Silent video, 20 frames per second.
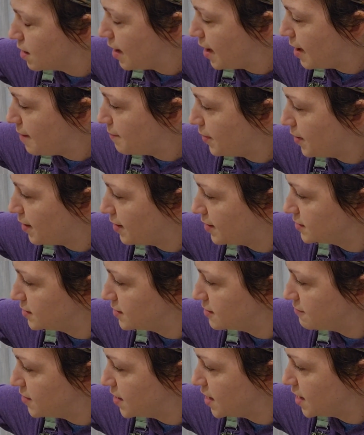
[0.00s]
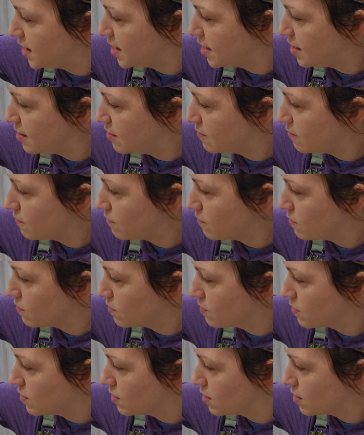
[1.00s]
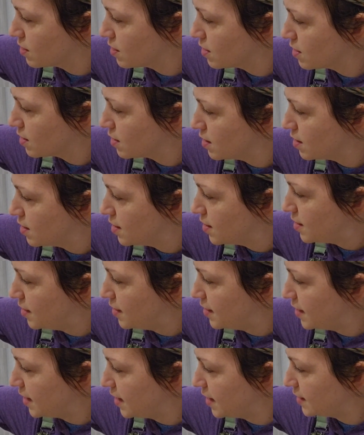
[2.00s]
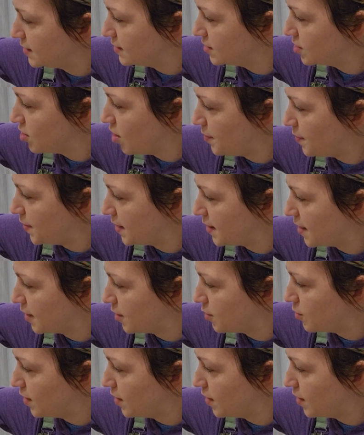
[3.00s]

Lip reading: and pause the video than get sloppy like what